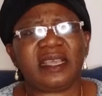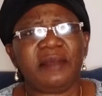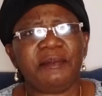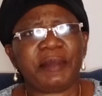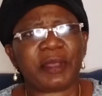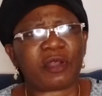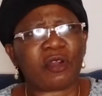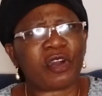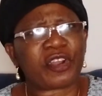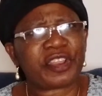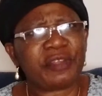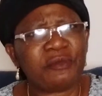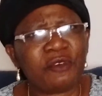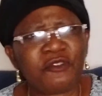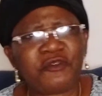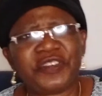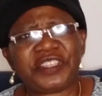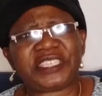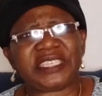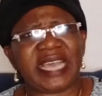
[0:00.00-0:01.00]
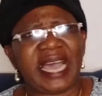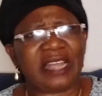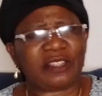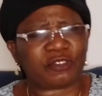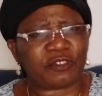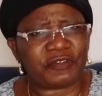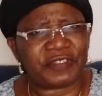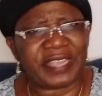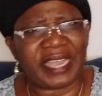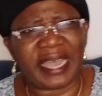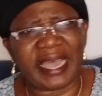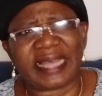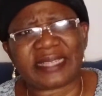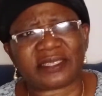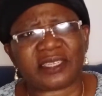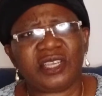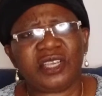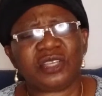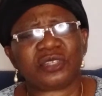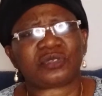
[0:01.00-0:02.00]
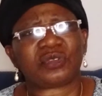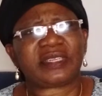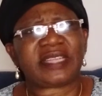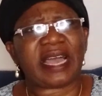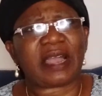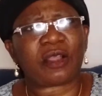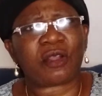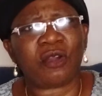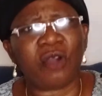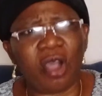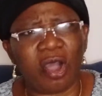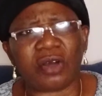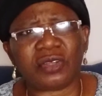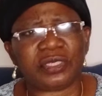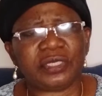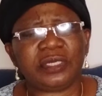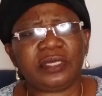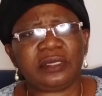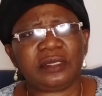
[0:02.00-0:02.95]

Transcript: may God remove it out of their heart so that God